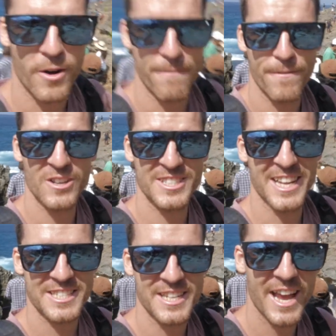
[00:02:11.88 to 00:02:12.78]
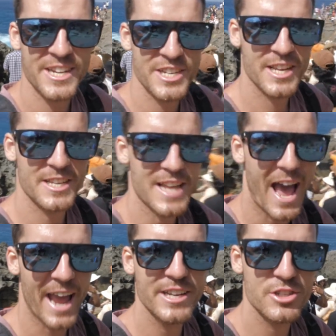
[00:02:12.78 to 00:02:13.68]
Our first destination is
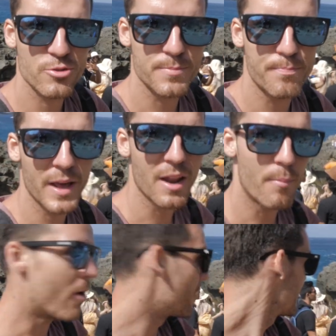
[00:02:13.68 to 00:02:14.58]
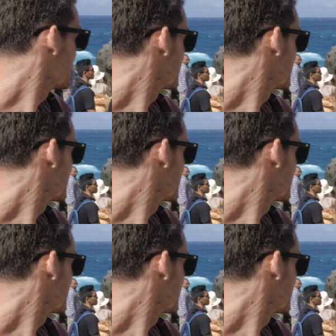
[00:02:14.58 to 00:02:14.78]
Angel's Billabong.